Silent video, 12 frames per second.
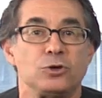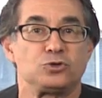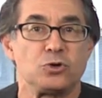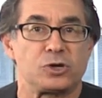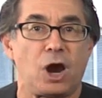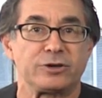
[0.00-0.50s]

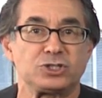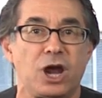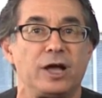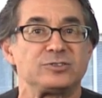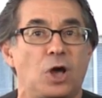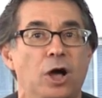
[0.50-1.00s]
TrueCar
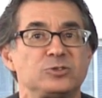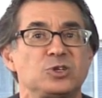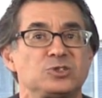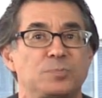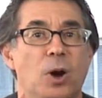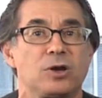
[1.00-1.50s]
Charles
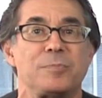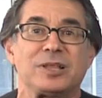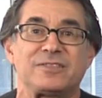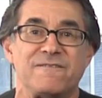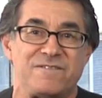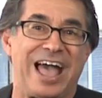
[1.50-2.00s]
also spoke
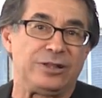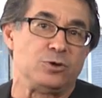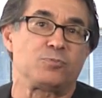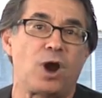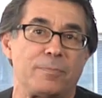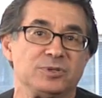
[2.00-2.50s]
about the
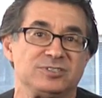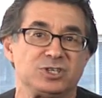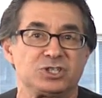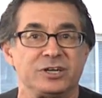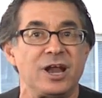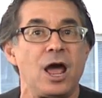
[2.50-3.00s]
value
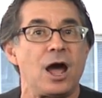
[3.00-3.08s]
proposition,